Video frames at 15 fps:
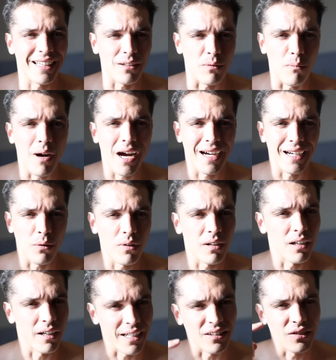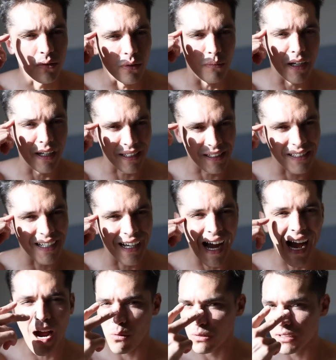at their mind. I want to look into their mind and see
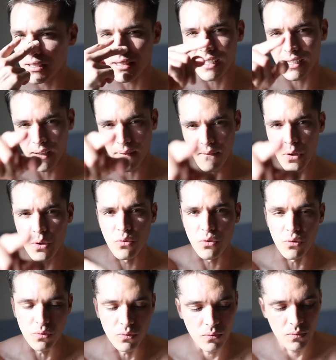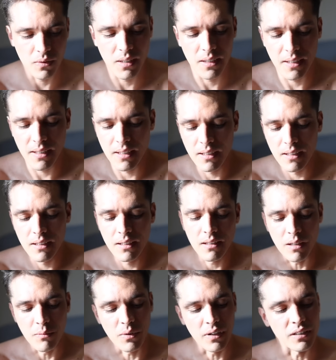how is it that they view you.
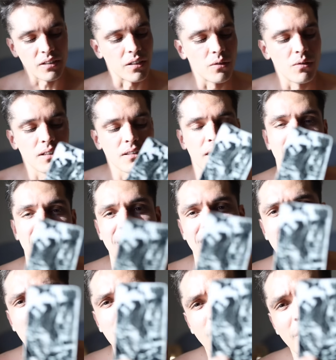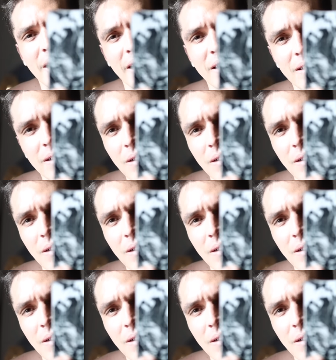They probably see you as a goddamn player,